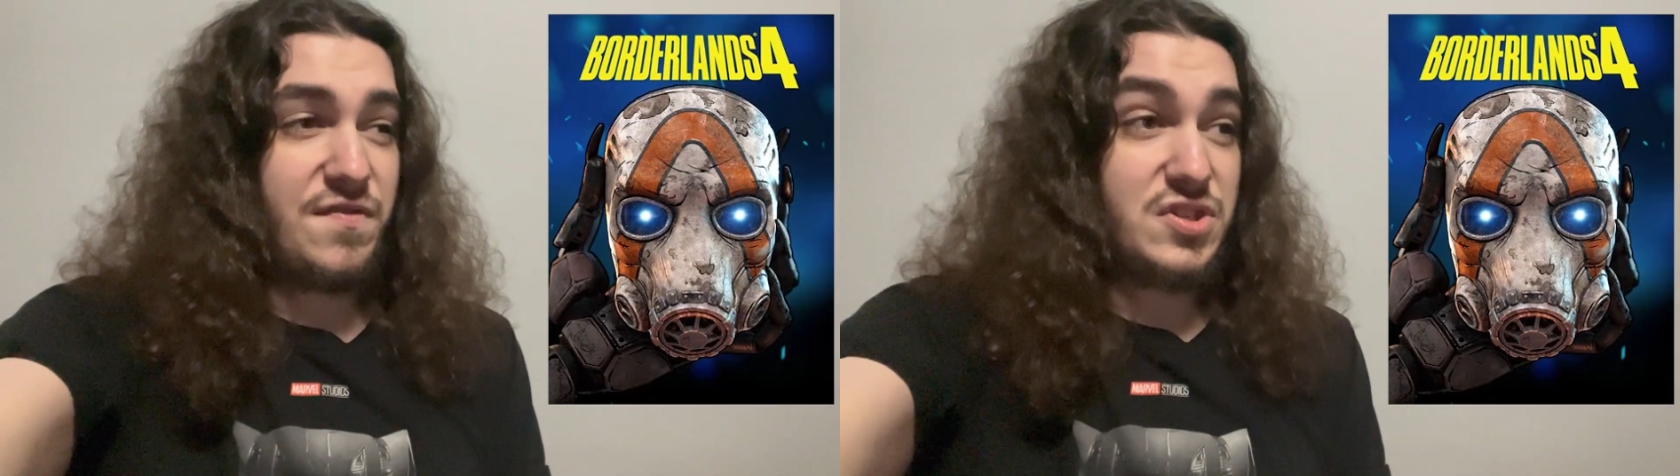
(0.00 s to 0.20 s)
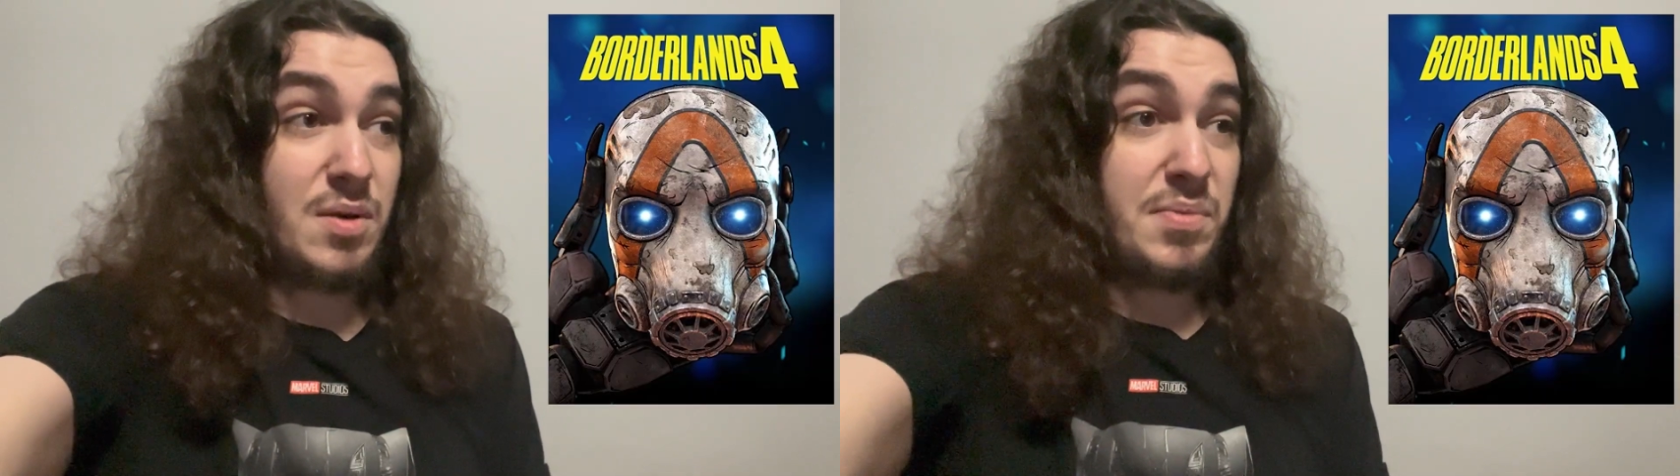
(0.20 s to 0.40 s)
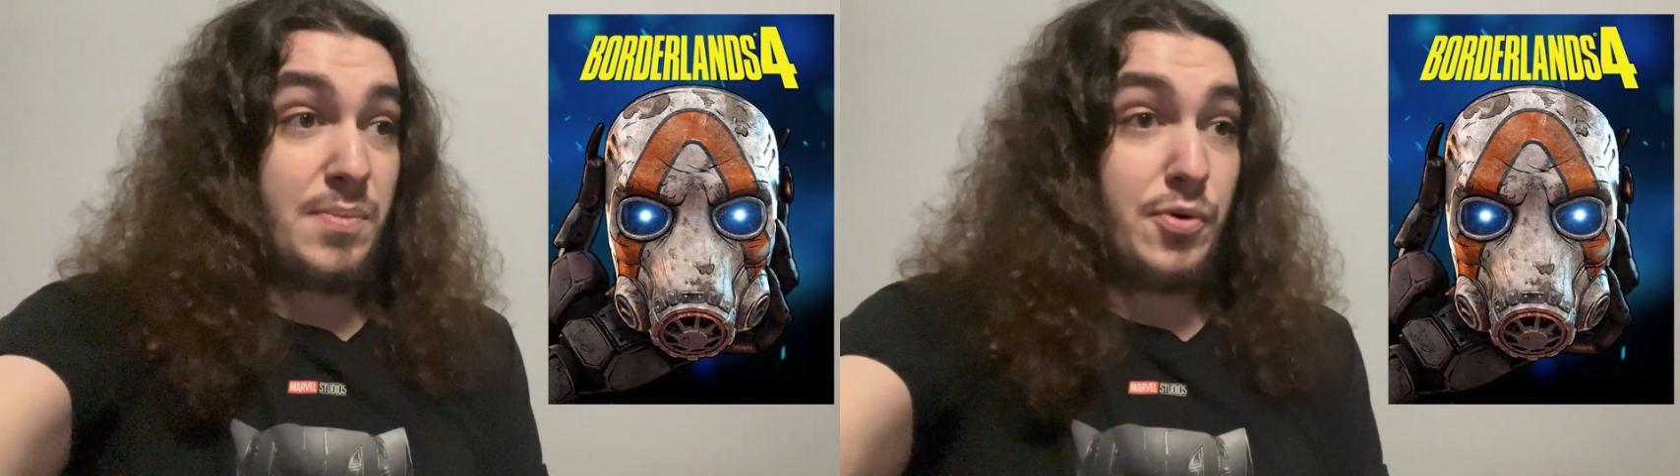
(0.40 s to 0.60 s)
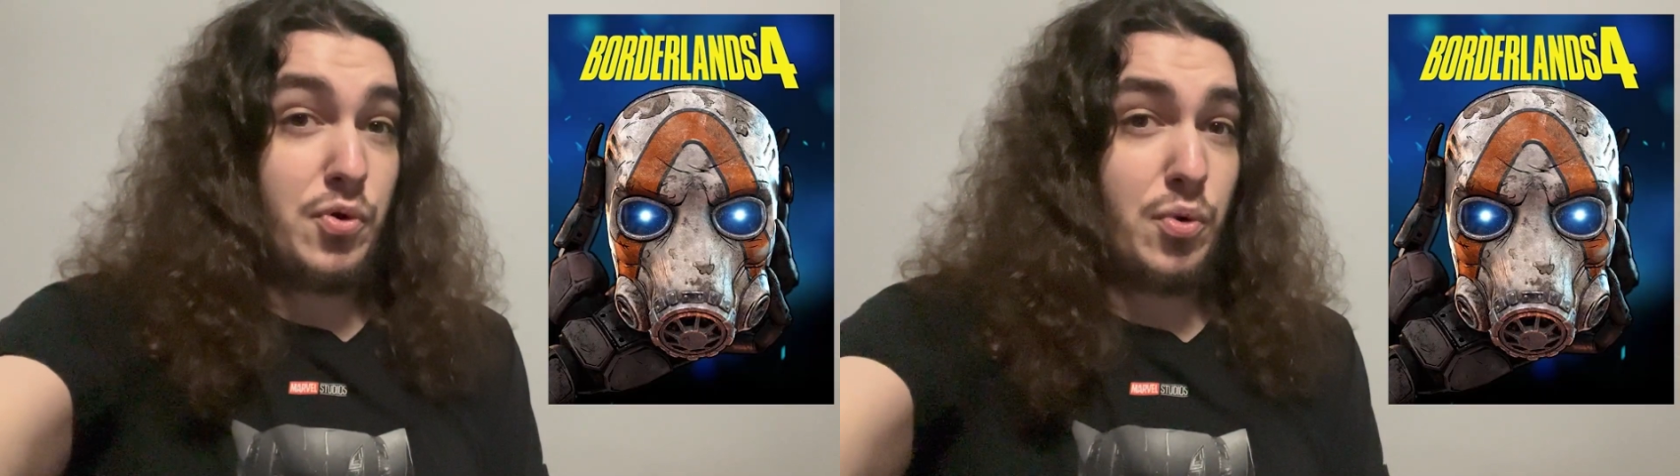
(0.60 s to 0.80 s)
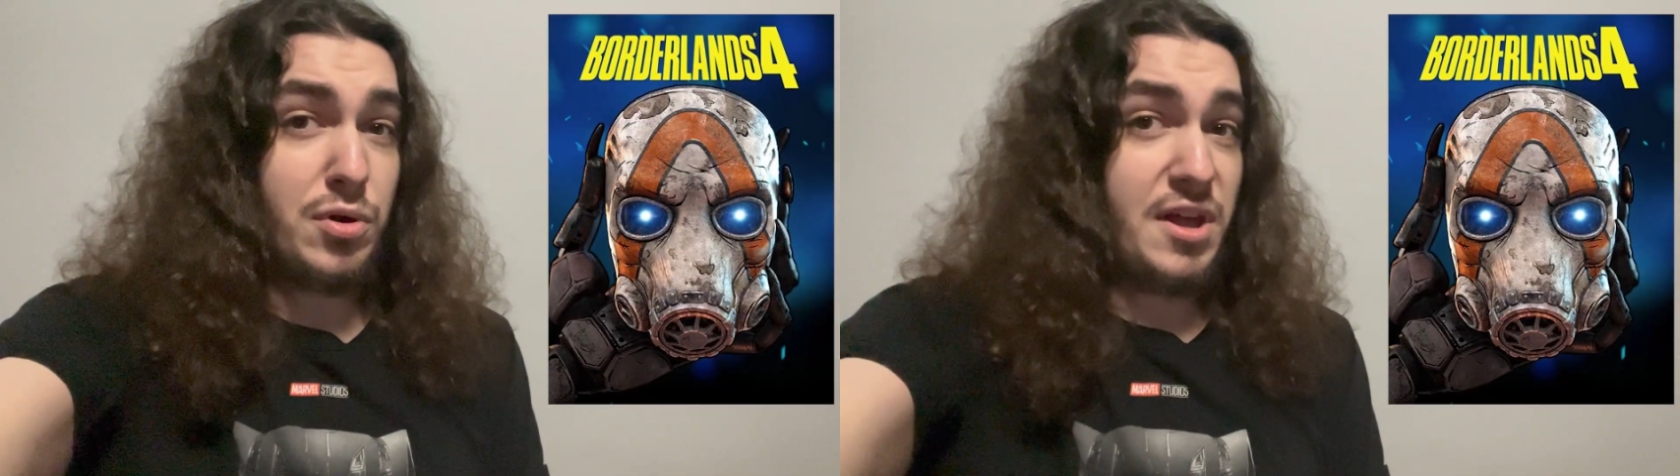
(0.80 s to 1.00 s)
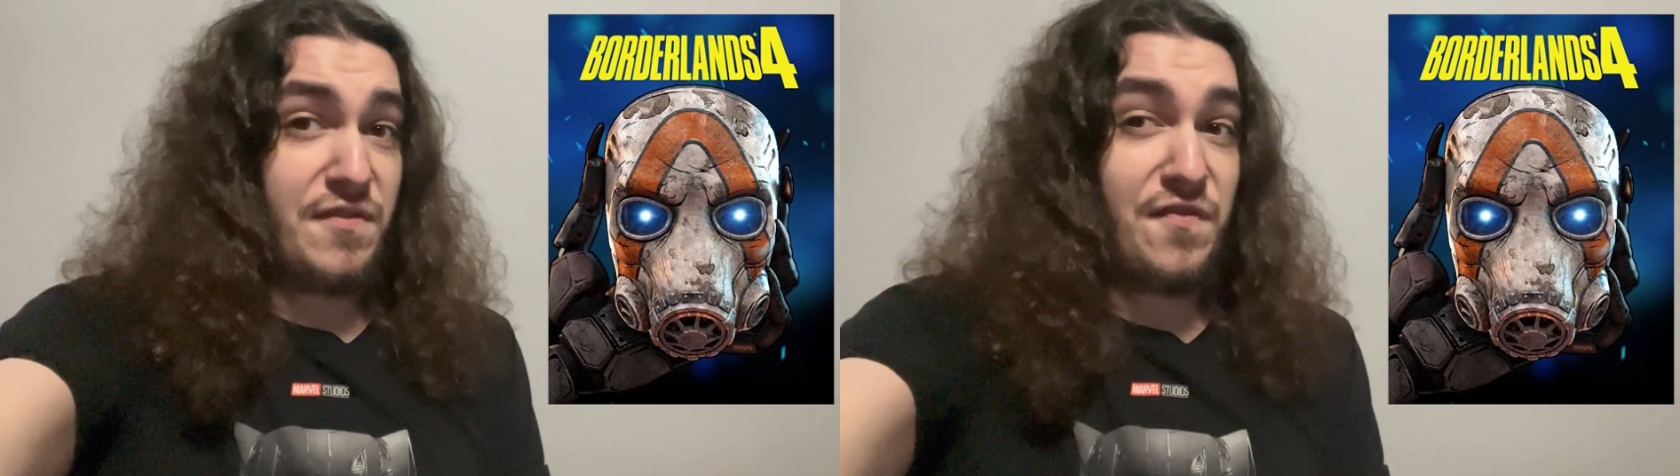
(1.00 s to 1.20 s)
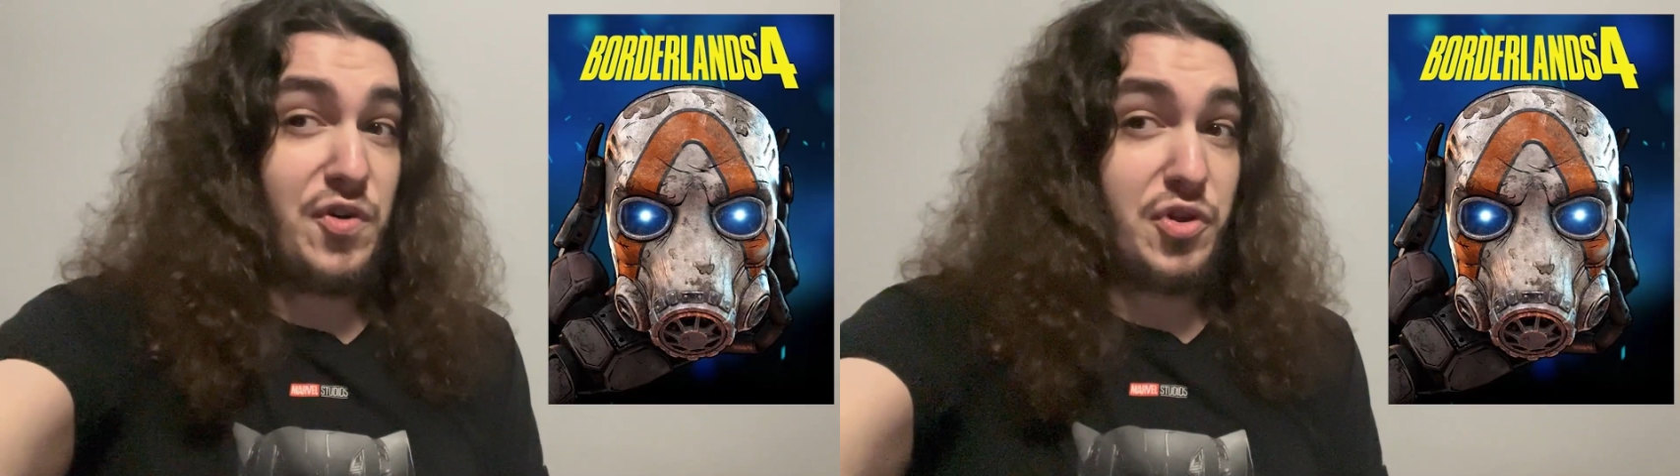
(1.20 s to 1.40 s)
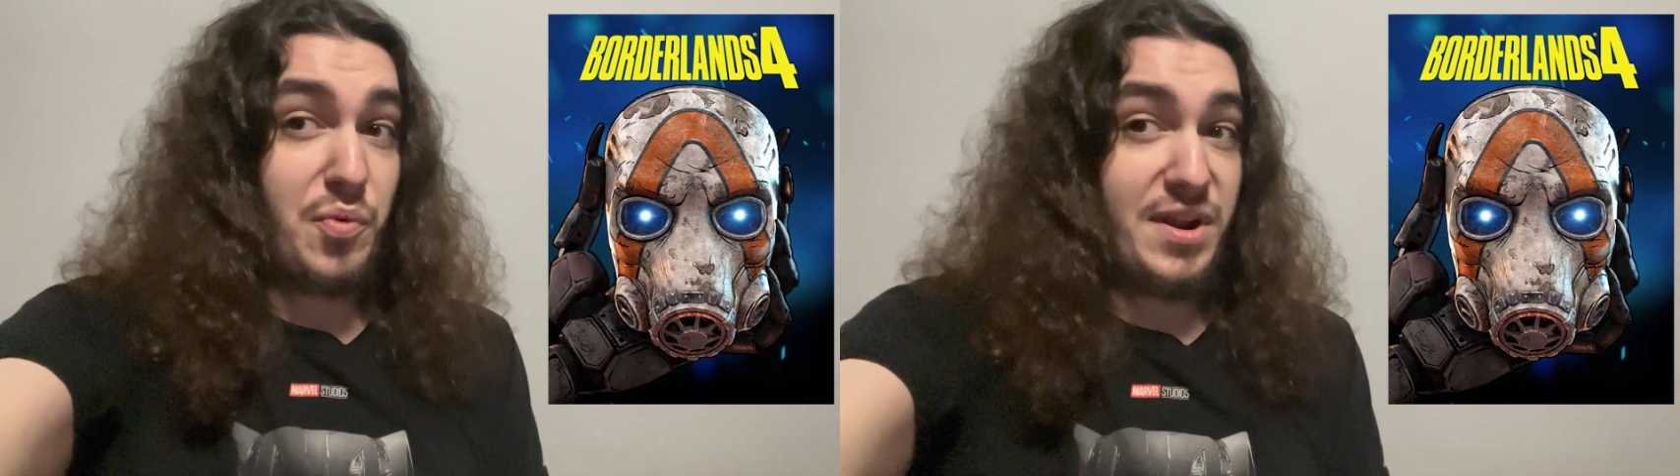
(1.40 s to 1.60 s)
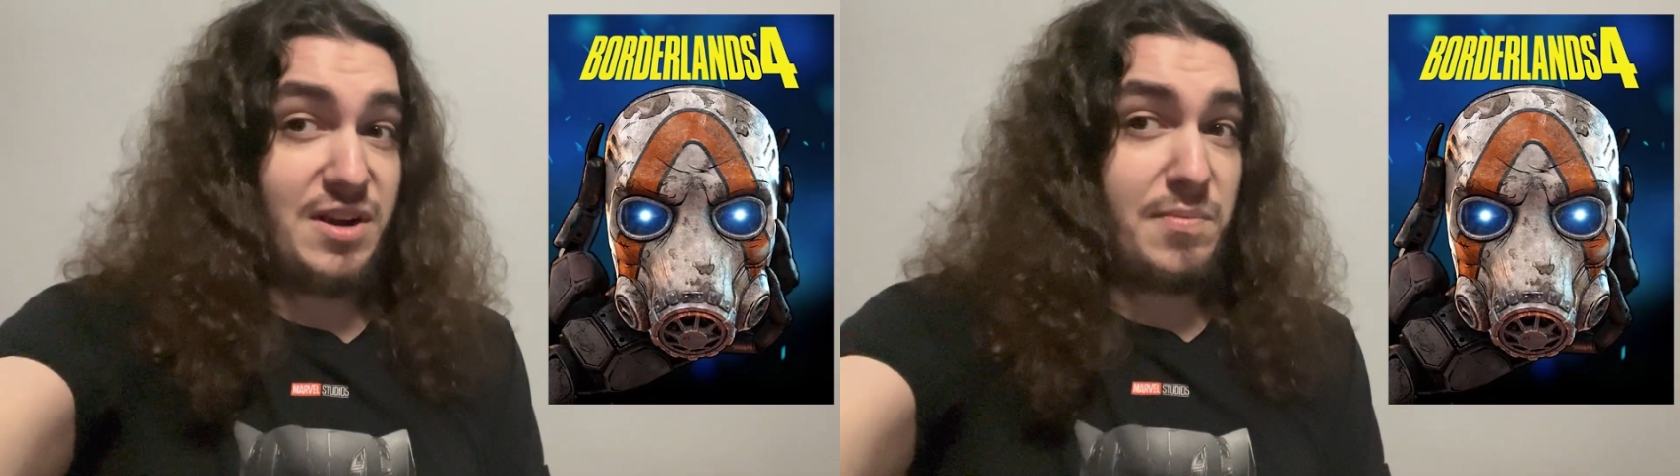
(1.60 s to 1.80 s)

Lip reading: some people who were like fully ready to